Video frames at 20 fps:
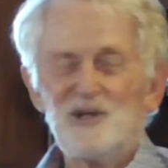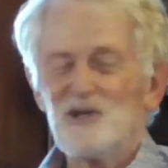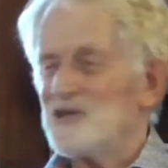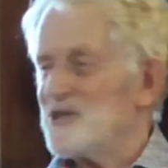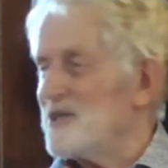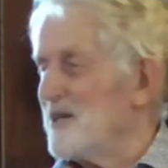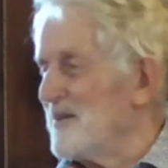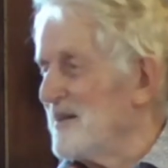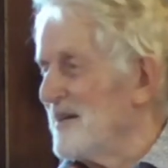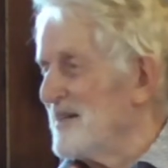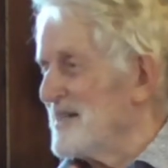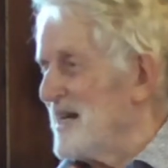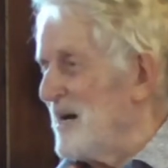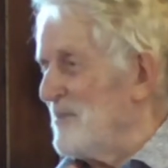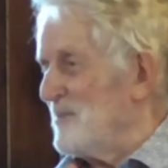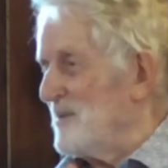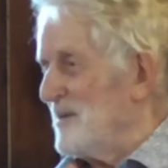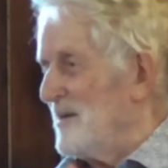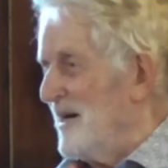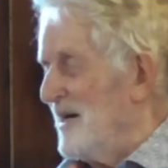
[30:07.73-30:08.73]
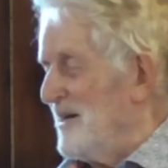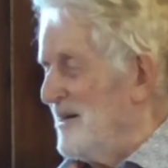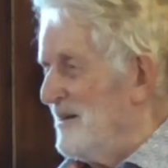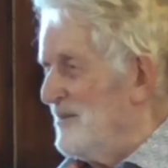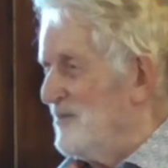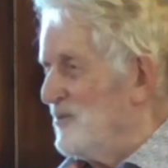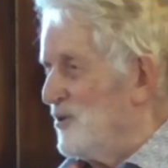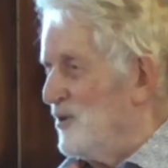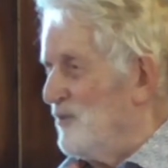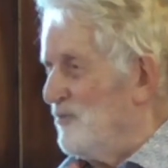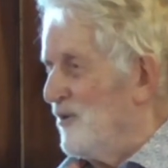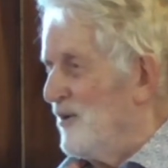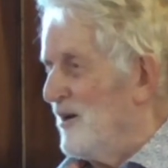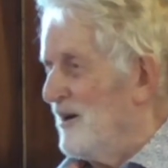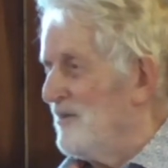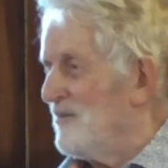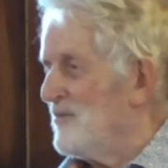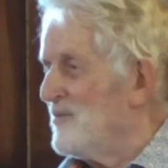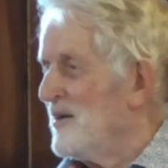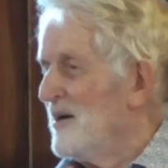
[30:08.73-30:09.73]
interesting things happened in
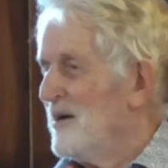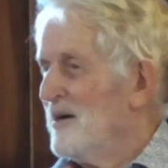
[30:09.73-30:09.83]
1835.